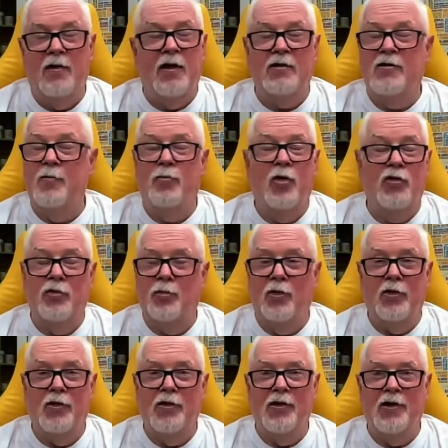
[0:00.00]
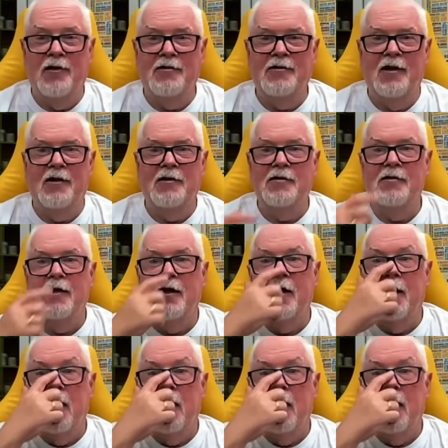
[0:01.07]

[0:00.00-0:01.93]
That's impossible in the United States.